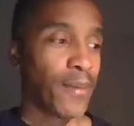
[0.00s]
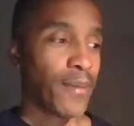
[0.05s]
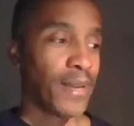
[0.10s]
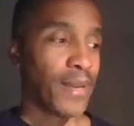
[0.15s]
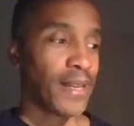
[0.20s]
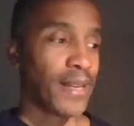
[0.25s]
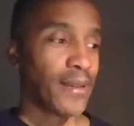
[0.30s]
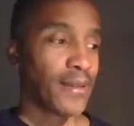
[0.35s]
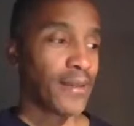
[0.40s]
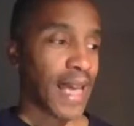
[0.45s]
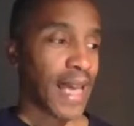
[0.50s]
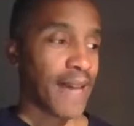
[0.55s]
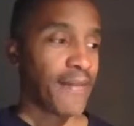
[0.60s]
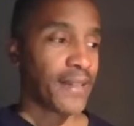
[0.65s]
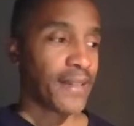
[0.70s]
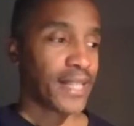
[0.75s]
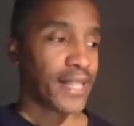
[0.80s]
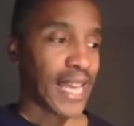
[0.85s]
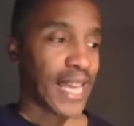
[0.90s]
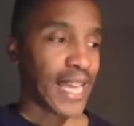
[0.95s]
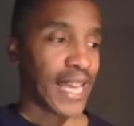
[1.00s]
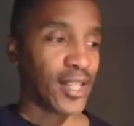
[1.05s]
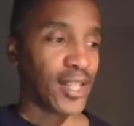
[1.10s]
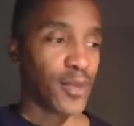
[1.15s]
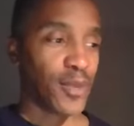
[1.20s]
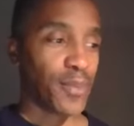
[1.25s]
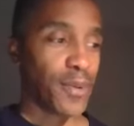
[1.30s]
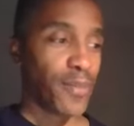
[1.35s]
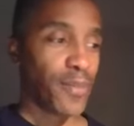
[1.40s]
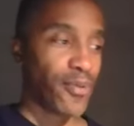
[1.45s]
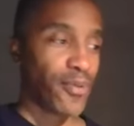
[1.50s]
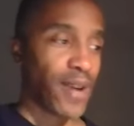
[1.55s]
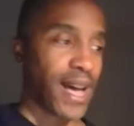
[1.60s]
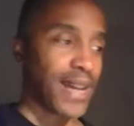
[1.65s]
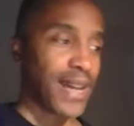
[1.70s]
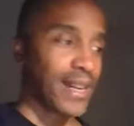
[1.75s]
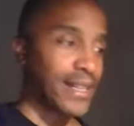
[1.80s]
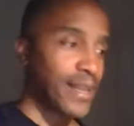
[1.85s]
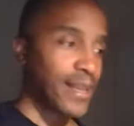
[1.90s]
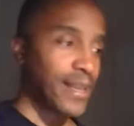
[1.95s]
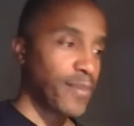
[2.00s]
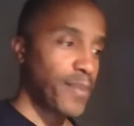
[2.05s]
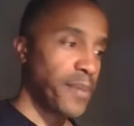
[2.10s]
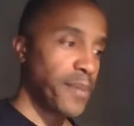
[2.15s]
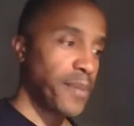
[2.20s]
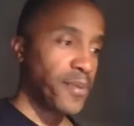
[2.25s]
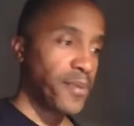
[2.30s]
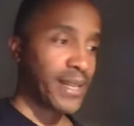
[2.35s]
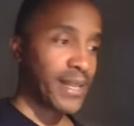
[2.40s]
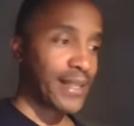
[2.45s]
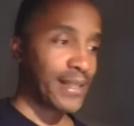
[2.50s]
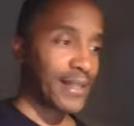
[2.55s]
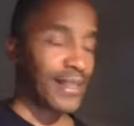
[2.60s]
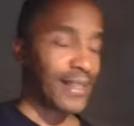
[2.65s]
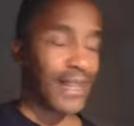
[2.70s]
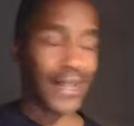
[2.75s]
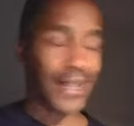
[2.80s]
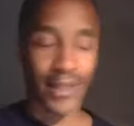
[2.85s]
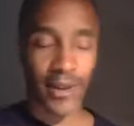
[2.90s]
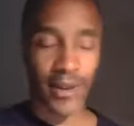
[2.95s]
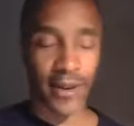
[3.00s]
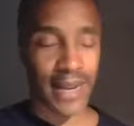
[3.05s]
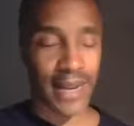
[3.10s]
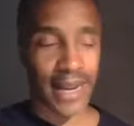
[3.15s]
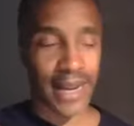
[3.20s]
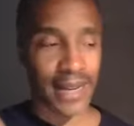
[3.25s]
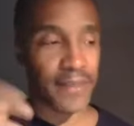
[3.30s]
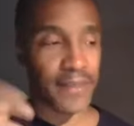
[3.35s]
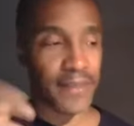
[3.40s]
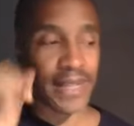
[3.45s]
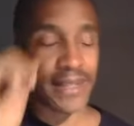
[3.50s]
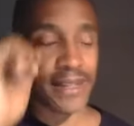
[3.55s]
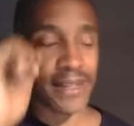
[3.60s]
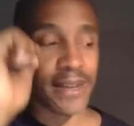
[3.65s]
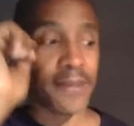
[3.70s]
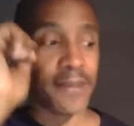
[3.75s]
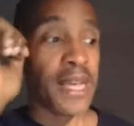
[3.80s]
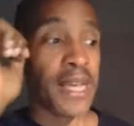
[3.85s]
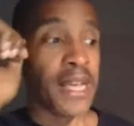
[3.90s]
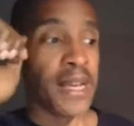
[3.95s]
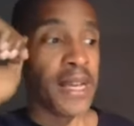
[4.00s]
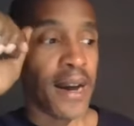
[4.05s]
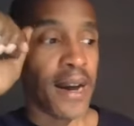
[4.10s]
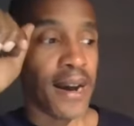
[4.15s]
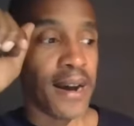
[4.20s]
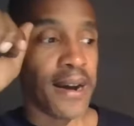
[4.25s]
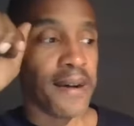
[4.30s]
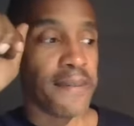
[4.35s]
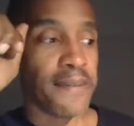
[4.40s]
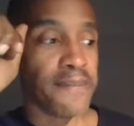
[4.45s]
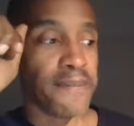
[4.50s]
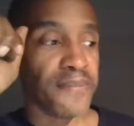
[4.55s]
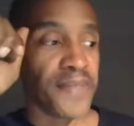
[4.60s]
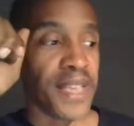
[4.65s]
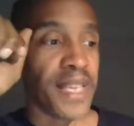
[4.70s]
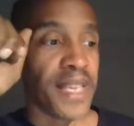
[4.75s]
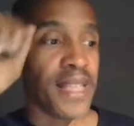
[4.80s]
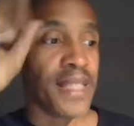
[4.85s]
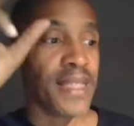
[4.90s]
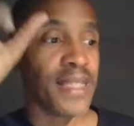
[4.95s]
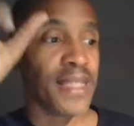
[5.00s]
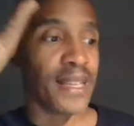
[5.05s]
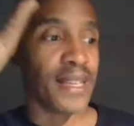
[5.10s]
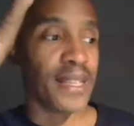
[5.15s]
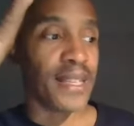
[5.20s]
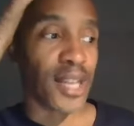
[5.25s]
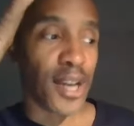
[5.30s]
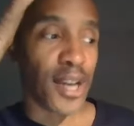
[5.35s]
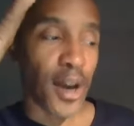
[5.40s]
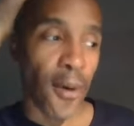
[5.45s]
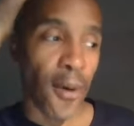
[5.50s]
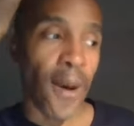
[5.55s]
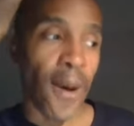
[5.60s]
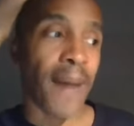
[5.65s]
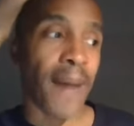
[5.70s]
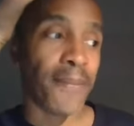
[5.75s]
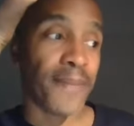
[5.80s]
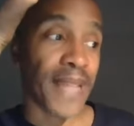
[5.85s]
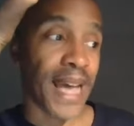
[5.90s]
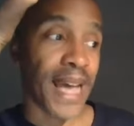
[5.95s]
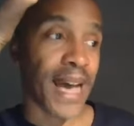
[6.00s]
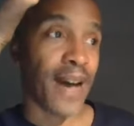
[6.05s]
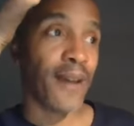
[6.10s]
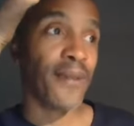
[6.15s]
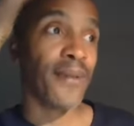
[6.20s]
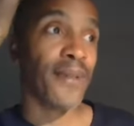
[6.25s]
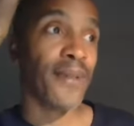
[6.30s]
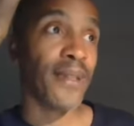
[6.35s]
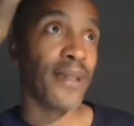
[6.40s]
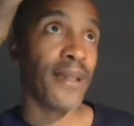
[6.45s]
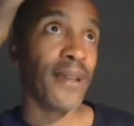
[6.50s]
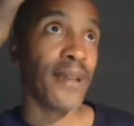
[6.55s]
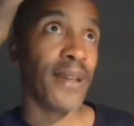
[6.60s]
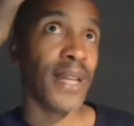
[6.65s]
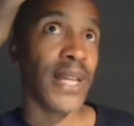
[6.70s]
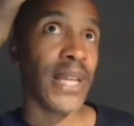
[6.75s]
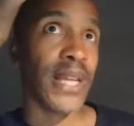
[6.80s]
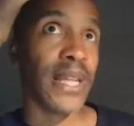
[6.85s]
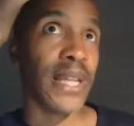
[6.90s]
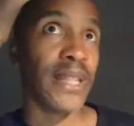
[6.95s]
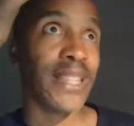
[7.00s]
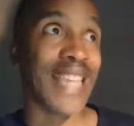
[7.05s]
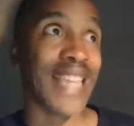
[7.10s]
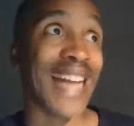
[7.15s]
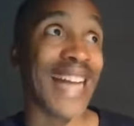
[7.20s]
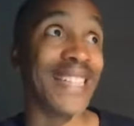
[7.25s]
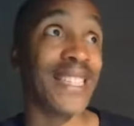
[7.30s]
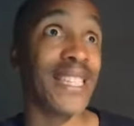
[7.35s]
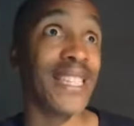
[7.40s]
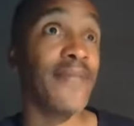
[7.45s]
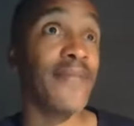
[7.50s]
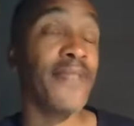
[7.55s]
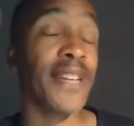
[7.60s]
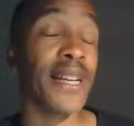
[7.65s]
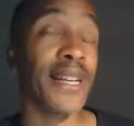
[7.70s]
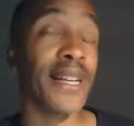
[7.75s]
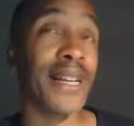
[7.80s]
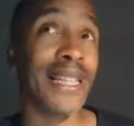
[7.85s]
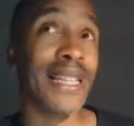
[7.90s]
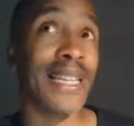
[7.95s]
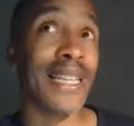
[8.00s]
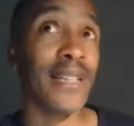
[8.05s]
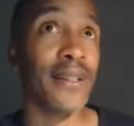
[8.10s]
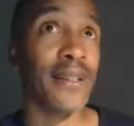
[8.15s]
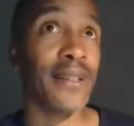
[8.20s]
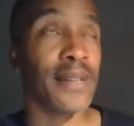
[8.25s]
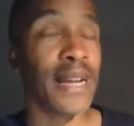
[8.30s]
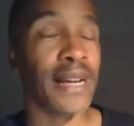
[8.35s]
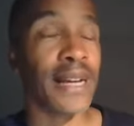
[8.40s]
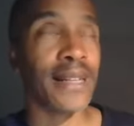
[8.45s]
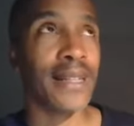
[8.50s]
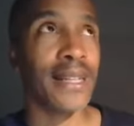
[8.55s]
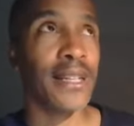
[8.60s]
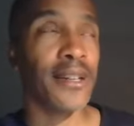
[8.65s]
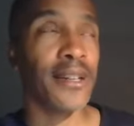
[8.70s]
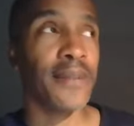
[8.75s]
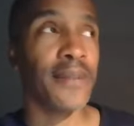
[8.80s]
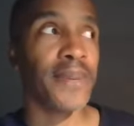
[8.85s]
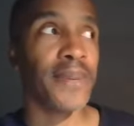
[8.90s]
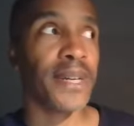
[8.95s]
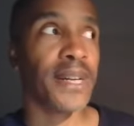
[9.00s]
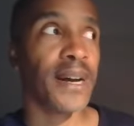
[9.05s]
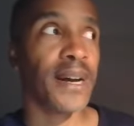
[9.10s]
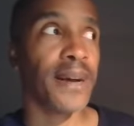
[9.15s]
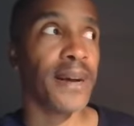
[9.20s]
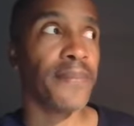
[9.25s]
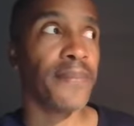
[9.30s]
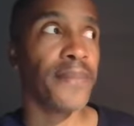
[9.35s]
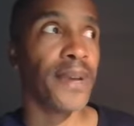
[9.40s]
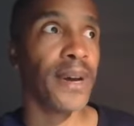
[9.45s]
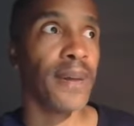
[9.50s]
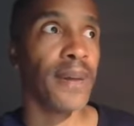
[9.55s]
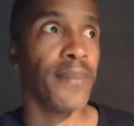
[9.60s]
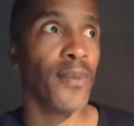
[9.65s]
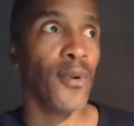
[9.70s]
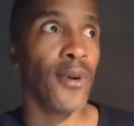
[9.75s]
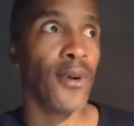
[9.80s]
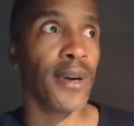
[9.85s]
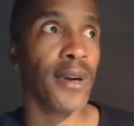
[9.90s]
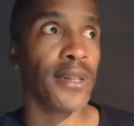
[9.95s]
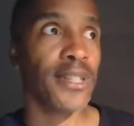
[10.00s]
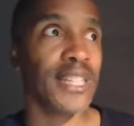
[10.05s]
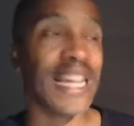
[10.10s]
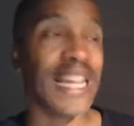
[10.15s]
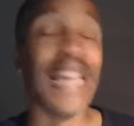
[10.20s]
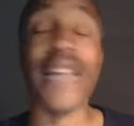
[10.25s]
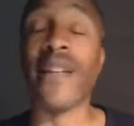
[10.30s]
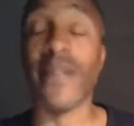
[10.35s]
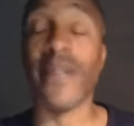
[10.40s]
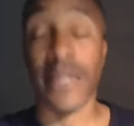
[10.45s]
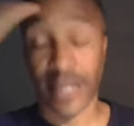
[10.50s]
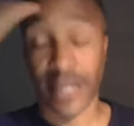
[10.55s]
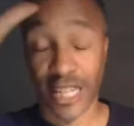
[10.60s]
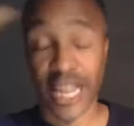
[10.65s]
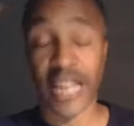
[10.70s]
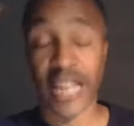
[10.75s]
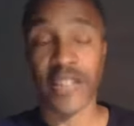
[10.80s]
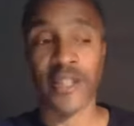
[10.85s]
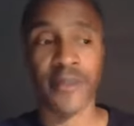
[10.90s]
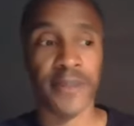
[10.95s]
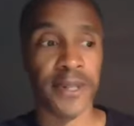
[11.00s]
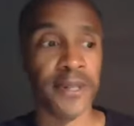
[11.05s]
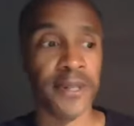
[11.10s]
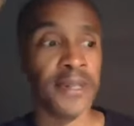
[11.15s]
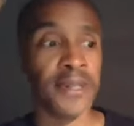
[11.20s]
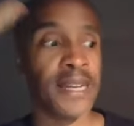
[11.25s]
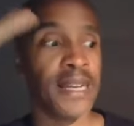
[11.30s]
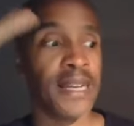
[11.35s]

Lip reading: we don't have a tangible product that people can see. It's all kind of messed up. The co-op now, that's even a cleaner, not cleaner, but a more, it's tangible.